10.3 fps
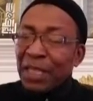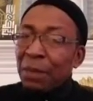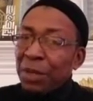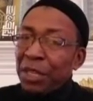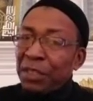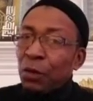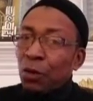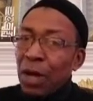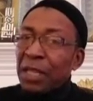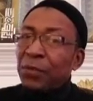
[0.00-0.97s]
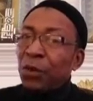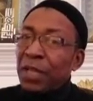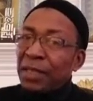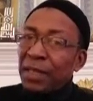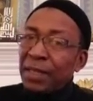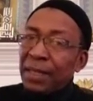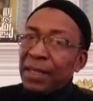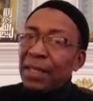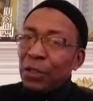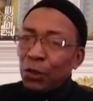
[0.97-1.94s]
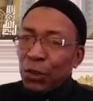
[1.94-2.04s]
That means the Quran is for yesterday,
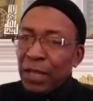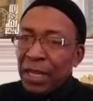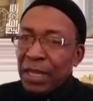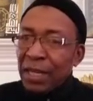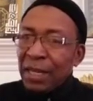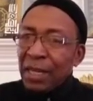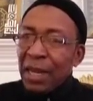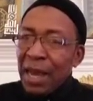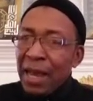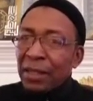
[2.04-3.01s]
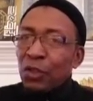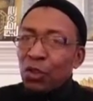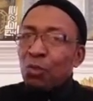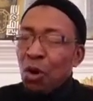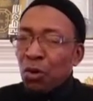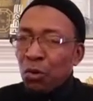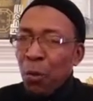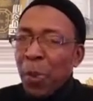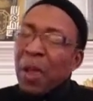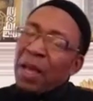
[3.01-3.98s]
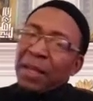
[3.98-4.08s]
today, and tomorrow.
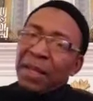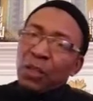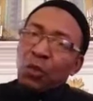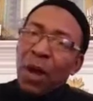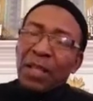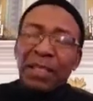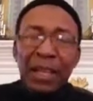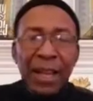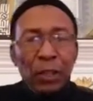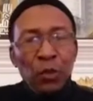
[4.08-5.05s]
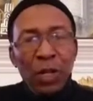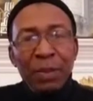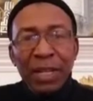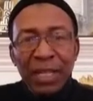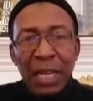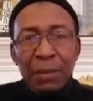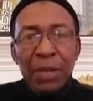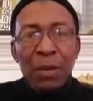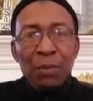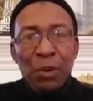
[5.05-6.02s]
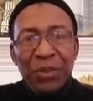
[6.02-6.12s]
And there is one intellectual by the name
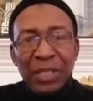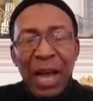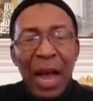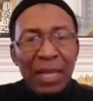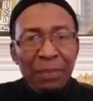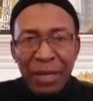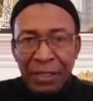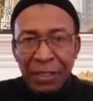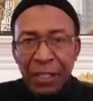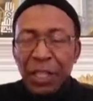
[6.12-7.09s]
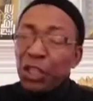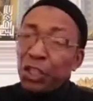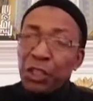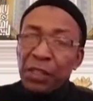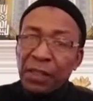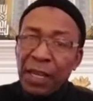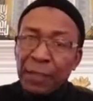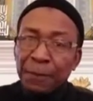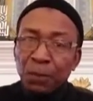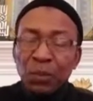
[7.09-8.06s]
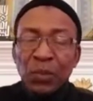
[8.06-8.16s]
Professor Annie Beats. She
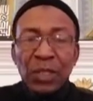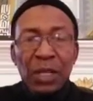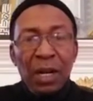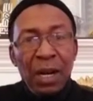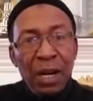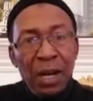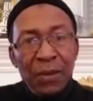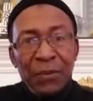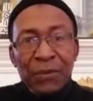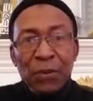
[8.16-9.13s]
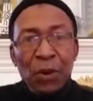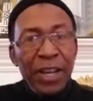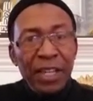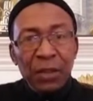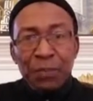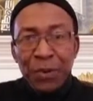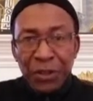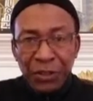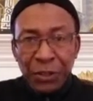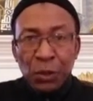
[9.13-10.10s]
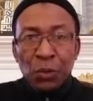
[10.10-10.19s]
said, for any
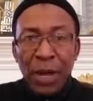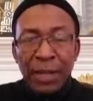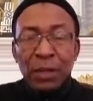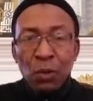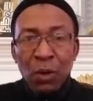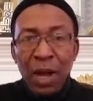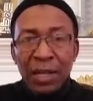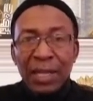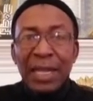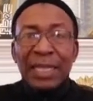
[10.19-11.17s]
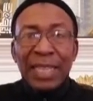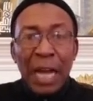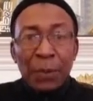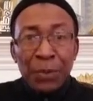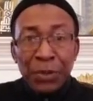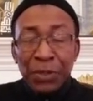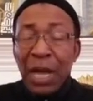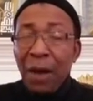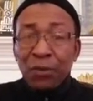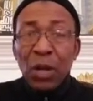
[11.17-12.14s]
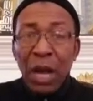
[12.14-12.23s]
person to write the Quran, that person
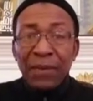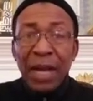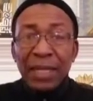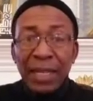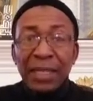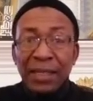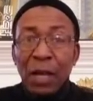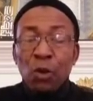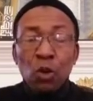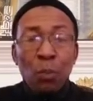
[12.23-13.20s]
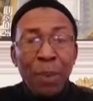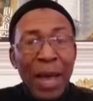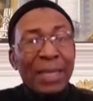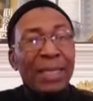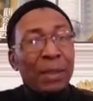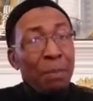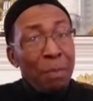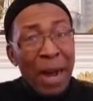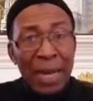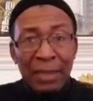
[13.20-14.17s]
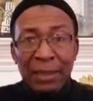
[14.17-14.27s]
have to have an encyclopedic
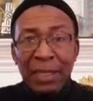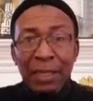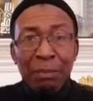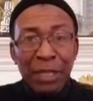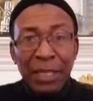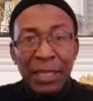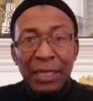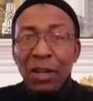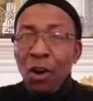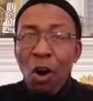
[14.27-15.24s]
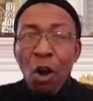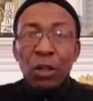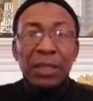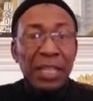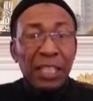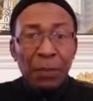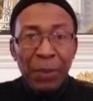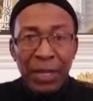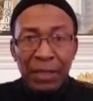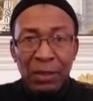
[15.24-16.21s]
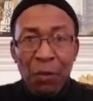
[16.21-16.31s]
mind, meaning all
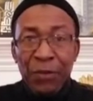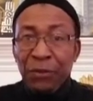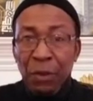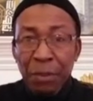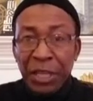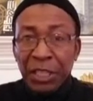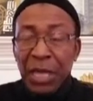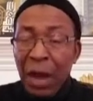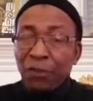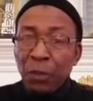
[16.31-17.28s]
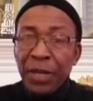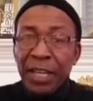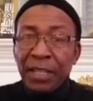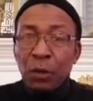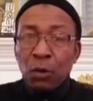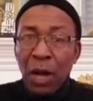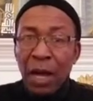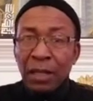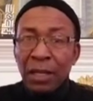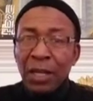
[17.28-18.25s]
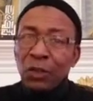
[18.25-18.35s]
discipline of information have to be in the
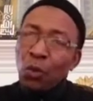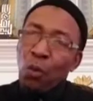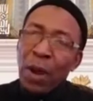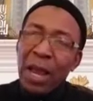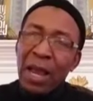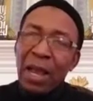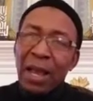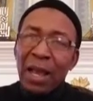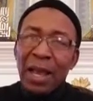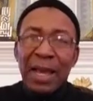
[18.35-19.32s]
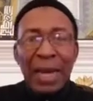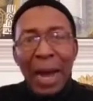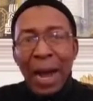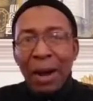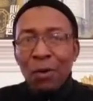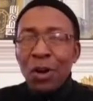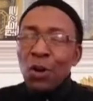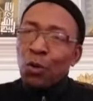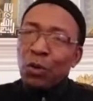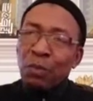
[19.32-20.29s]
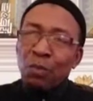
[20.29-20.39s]
Quran. So where and how
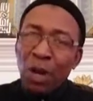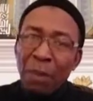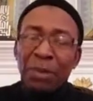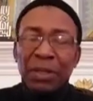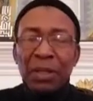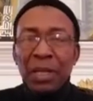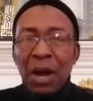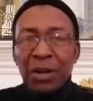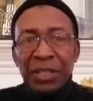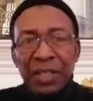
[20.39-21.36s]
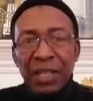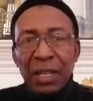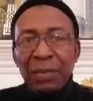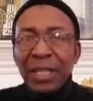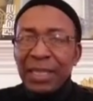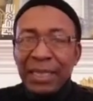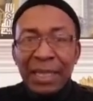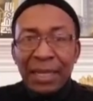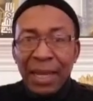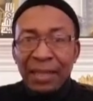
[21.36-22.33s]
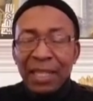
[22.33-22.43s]
could Muhammad sallallahu alaihi wasallam in the
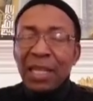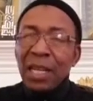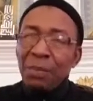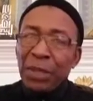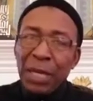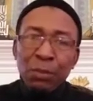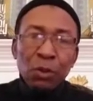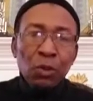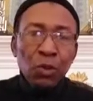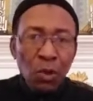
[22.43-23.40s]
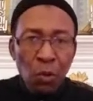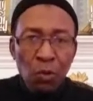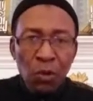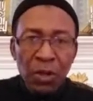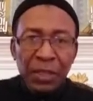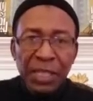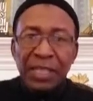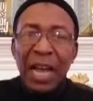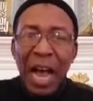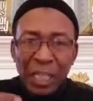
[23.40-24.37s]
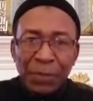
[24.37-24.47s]
desert be able to know this
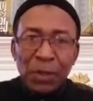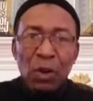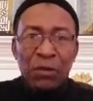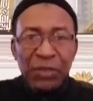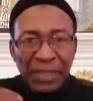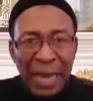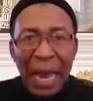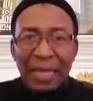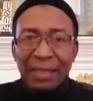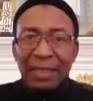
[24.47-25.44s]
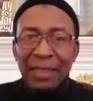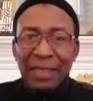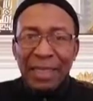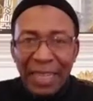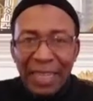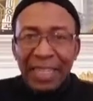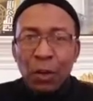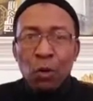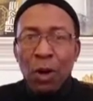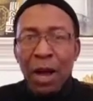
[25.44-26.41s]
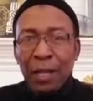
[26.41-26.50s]
aspect of science in the
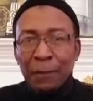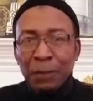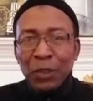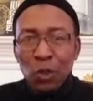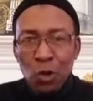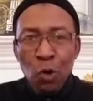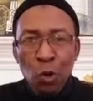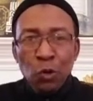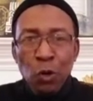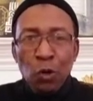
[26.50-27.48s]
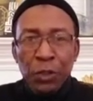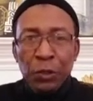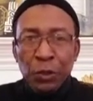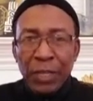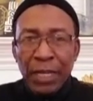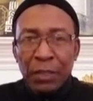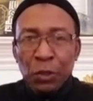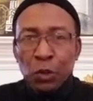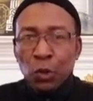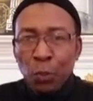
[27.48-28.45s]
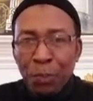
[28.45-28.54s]
Quran, known only today
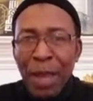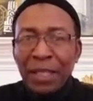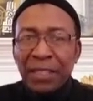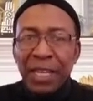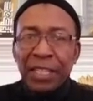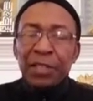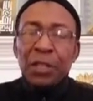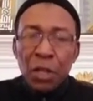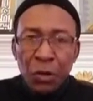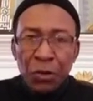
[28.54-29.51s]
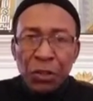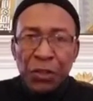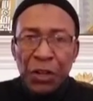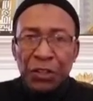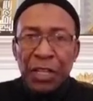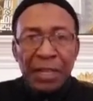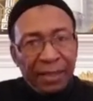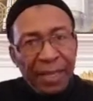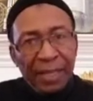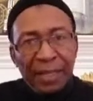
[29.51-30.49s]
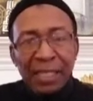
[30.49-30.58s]
through painstaking research and
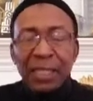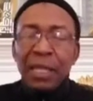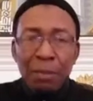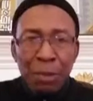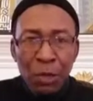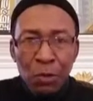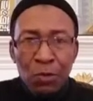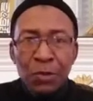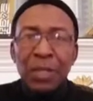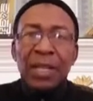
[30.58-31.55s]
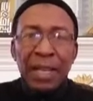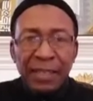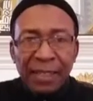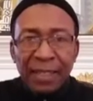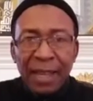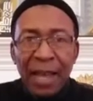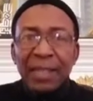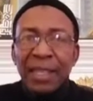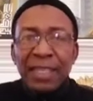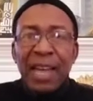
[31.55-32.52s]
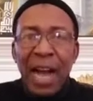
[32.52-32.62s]
sending balloon and satellite
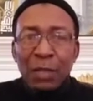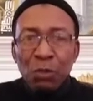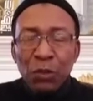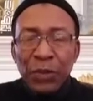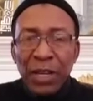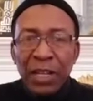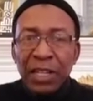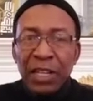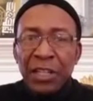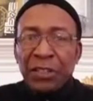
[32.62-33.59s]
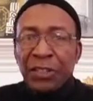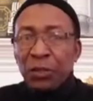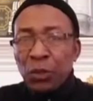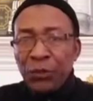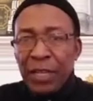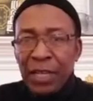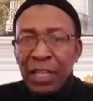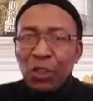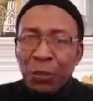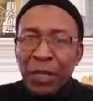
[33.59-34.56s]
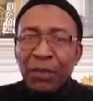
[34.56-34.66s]
in the atmosphere and stratosphere
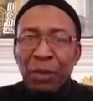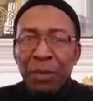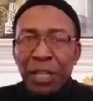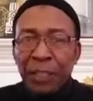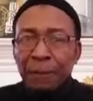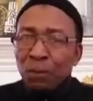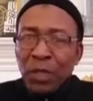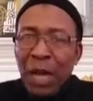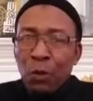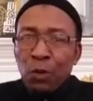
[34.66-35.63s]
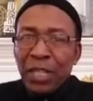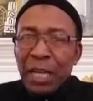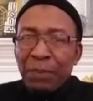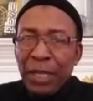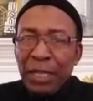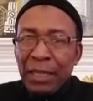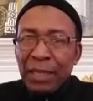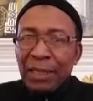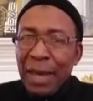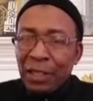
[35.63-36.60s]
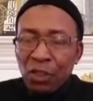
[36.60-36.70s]
to bring information? How could that be?
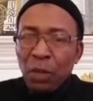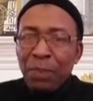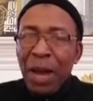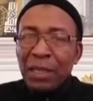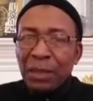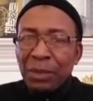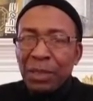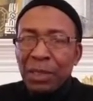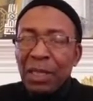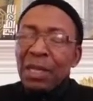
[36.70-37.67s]
That is not possible.